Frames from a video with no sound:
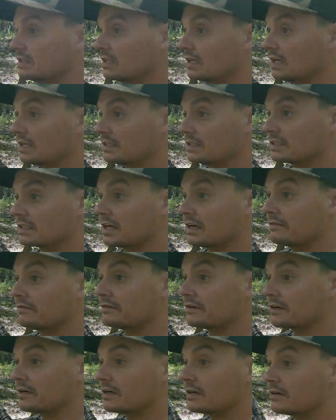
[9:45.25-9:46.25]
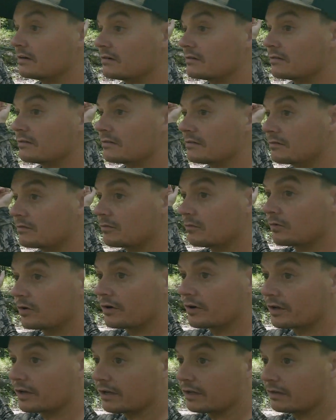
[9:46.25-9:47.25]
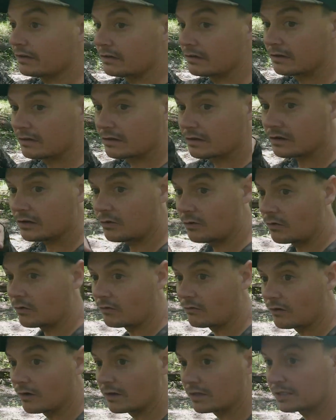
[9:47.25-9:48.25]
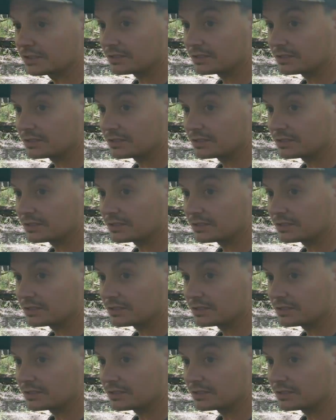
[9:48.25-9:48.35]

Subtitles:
it. I just got to figure out where they going around